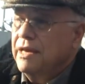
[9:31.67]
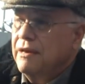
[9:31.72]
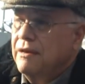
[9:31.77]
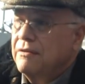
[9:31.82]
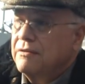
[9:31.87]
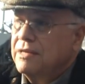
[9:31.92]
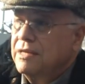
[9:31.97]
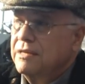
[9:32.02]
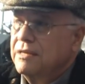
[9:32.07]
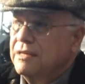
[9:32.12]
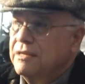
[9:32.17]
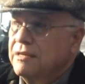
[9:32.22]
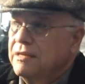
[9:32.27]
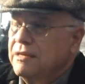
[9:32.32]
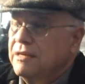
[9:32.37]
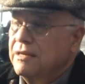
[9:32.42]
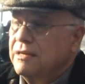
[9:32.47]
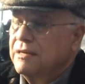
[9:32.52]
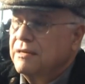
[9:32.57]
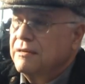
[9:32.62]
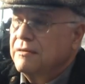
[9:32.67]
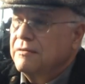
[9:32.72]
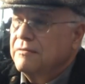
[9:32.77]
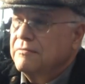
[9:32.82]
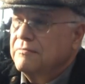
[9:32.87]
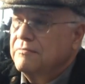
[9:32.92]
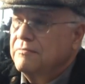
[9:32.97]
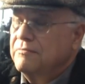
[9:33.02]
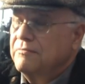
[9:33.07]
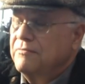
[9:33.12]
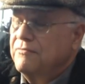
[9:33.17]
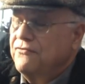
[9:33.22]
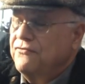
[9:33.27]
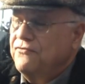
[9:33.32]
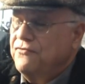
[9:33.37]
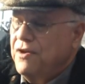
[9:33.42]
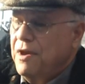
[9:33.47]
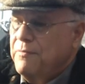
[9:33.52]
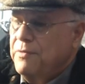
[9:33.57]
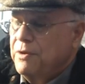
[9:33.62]
out in
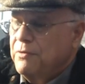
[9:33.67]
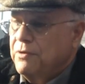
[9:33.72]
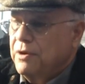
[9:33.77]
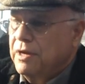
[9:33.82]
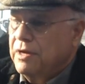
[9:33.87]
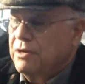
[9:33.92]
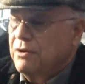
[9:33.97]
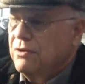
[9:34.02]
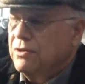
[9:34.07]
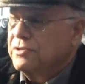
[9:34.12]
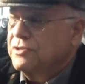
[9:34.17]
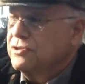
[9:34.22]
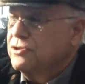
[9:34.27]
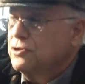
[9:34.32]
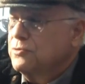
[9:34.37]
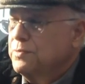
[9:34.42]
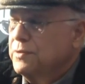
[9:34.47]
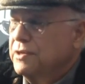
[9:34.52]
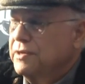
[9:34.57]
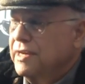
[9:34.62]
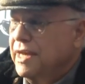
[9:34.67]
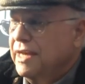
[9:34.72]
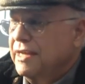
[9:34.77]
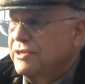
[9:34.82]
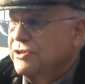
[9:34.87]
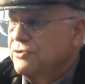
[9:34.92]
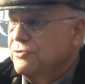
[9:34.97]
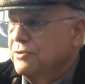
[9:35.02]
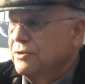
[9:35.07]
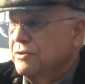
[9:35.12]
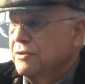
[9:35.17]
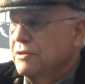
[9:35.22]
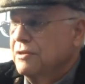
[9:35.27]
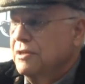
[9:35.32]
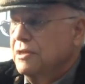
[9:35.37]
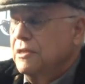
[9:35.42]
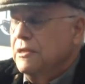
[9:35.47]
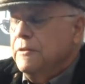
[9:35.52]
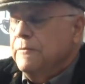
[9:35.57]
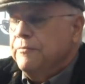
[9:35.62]
uh, February called Supernatural,
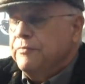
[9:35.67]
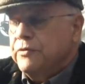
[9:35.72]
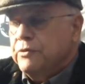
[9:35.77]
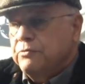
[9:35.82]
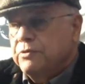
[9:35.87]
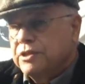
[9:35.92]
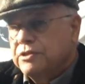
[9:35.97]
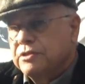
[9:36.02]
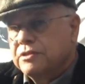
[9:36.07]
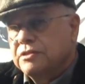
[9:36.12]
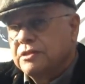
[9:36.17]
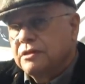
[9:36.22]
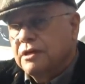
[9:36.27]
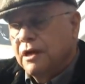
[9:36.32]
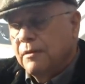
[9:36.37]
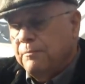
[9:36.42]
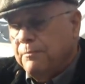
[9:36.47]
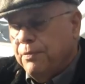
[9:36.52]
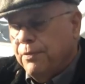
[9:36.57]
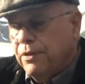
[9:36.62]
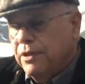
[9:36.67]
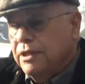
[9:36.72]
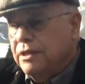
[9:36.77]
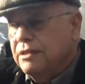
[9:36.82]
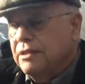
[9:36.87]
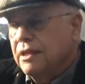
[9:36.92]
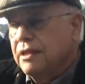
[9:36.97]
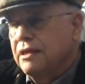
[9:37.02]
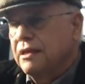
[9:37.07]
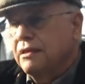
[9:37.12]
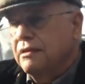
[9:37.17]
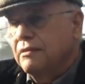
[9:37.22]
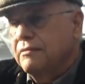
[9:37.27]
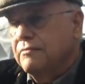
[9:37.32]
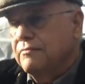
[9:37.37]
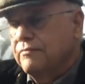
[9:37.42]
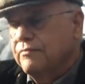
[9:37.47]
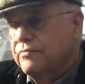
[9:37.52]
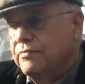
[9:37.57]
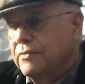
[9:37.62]
which is a completely
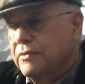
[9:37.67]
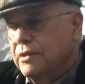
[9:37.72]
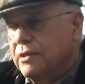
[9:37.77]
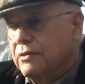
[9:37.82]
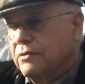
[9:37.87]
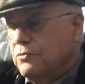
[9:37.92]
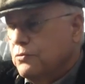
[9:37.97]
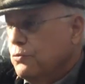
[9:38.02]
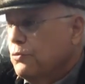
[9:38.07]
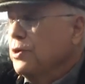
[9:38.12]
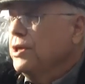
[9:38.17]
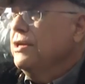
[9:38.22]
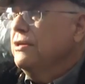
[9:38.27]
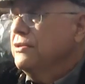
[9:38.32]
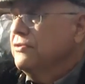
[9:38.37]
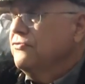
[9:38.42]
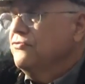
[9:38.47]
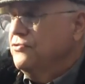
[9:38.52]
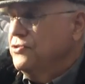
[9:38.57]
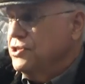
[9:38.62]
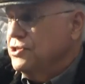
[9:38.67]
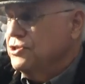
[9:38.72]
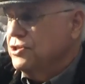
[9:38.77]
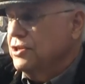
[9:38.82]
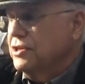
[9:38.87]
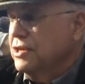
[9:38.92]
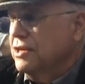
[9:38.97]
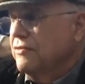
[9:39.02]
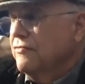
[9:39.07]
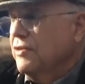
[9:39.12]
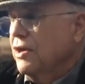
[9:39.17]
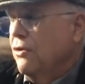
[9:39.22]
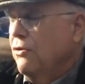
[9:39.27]
re-envisioning of the